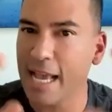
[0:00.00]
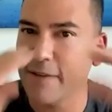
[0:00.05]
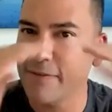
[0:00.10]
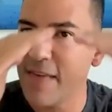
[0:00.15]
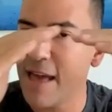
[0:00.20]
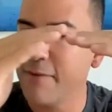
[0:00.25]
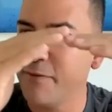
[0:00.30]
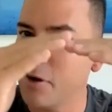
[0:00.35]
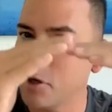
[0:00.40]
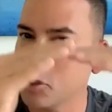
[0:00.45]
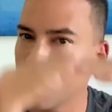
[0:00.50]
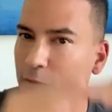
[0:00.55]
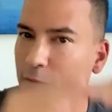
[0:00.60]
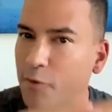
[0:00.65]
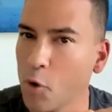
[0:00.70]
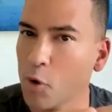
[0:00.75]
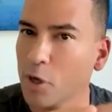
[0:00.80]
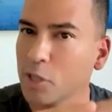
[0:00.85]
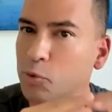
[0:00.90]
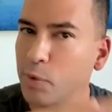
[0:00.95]
If that veers off
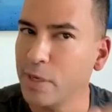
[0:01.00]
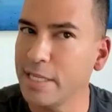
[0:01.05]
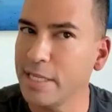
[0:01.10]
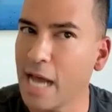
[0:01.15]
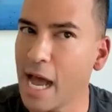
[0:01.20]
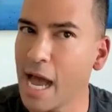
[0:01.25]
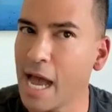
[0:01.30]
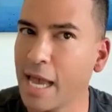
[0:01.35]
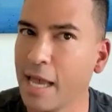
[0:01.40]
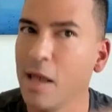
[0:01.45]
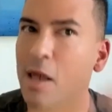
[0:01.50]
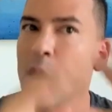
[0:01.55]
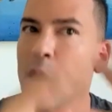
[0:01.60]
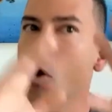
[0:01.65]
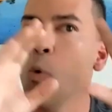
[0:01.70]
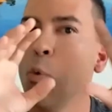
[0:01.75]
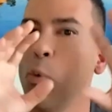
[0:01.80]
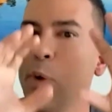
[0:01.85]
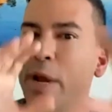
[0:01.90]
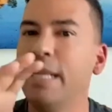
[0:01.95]
course, we die.
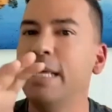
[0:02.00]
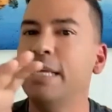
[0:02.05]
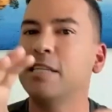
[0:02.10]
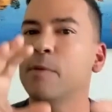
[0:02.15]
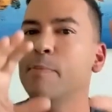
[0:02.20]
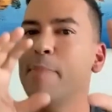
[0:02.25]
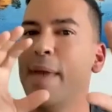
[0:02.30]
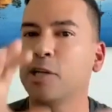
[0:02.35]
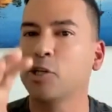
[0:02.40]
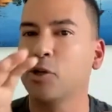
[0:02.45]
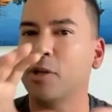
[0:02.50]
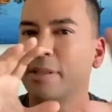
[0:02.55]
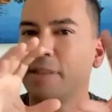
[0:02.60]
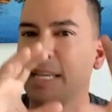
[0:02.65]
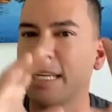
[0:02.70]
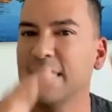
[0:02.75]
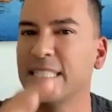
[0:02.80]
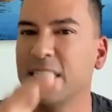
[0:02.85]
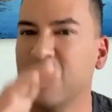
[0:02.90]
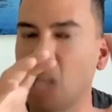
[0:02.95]
We need to make sure that
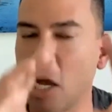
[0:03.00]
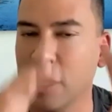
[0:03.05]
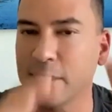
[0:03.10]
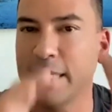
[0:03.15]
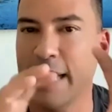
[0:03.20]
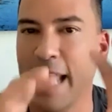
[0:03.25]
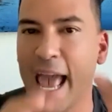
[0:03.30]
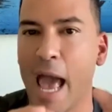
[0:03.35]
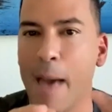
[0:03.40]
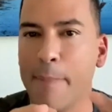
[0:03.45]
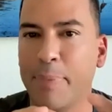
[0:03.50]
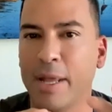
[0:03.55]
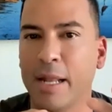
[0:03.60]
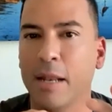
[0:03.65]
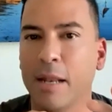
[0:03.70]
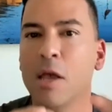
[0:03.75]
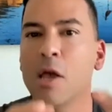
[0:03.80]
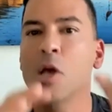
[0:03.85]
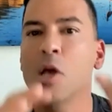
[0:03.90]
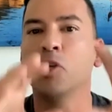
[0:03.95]
this doesn't happen.